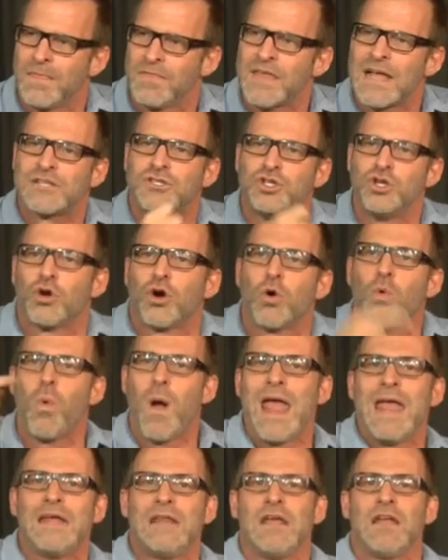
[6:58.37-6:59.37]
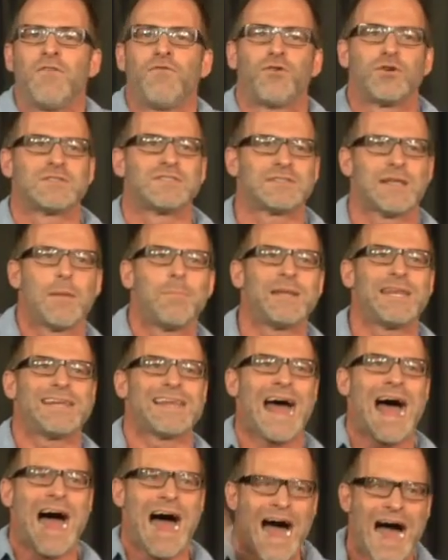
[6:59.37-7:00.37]
that you're waiting for somebody
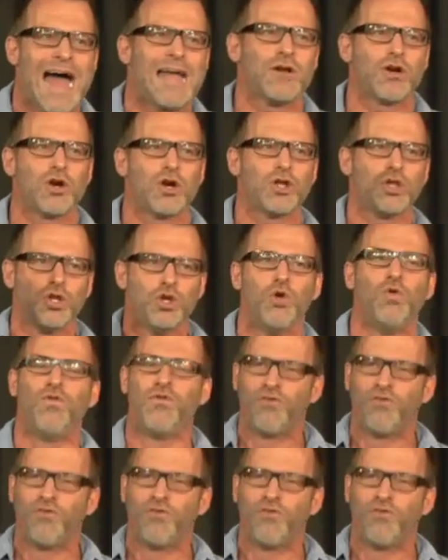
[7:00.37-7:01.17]
to hire you